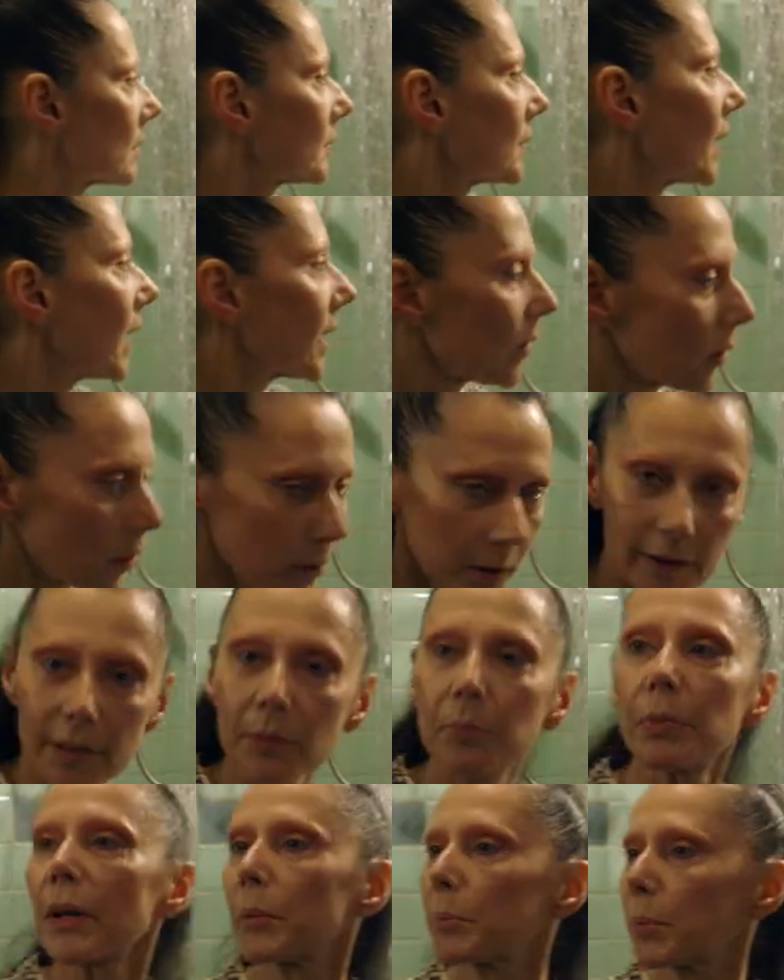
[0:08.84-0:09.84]
I know
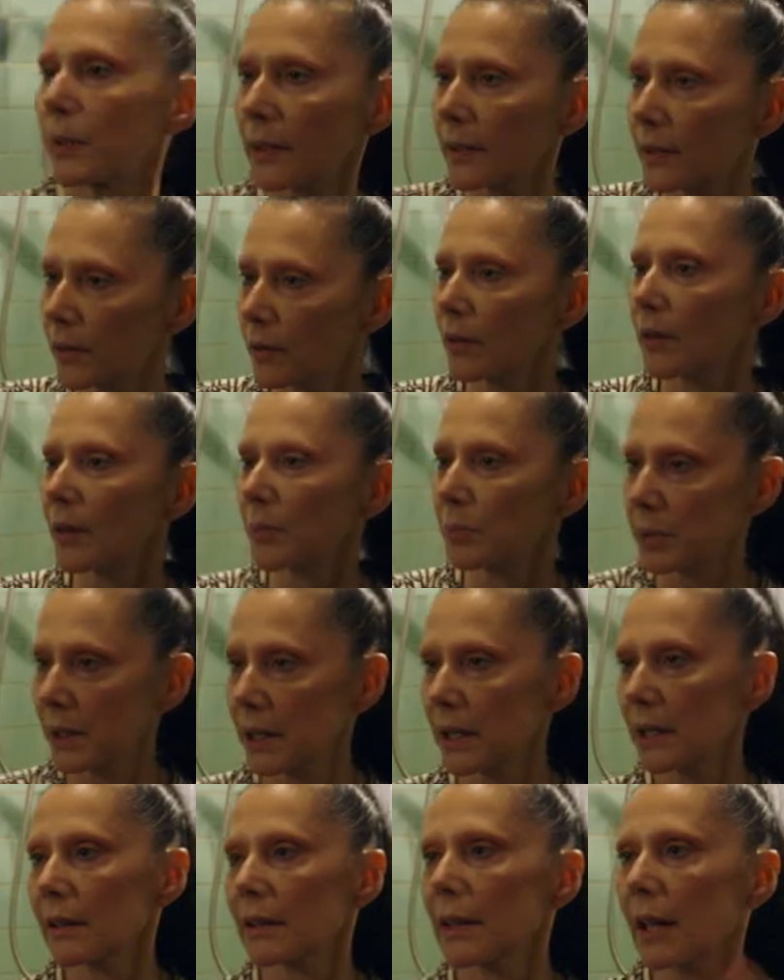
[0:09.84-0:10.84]
it's pink, but it's not a
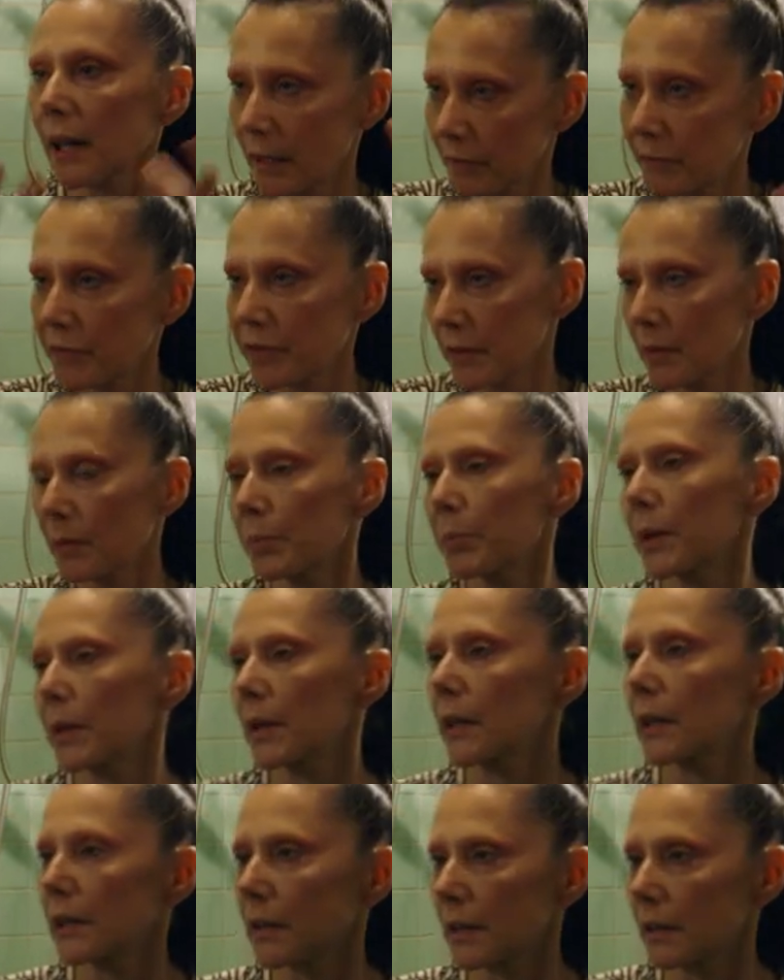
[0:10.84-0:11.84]
pink that I feel
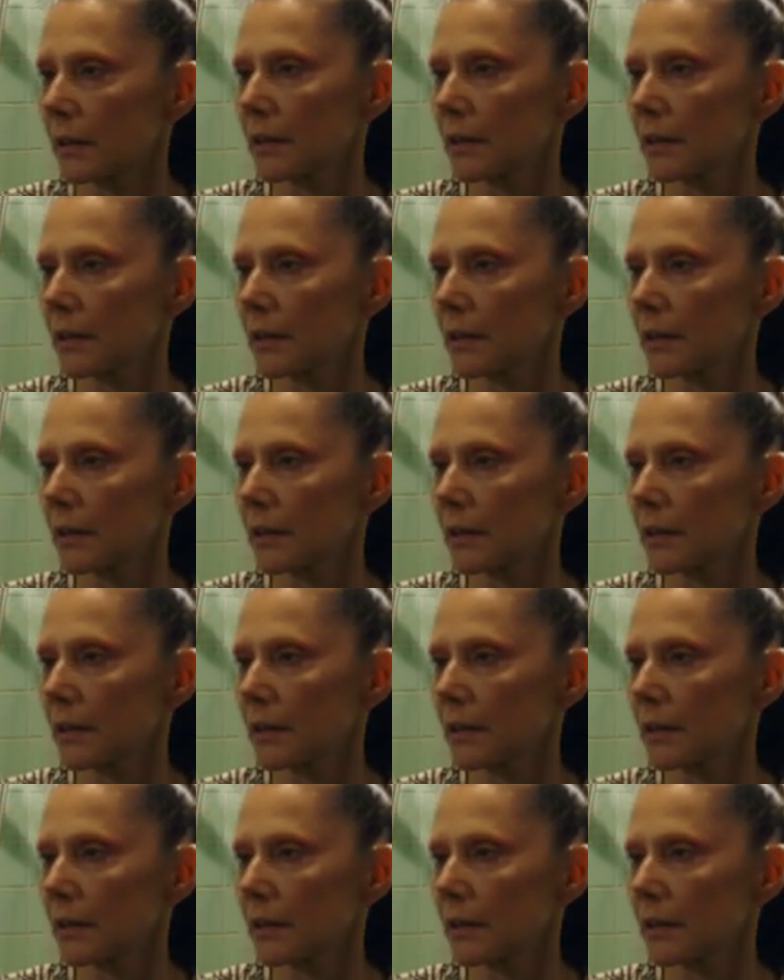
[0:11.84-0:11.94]
pink in.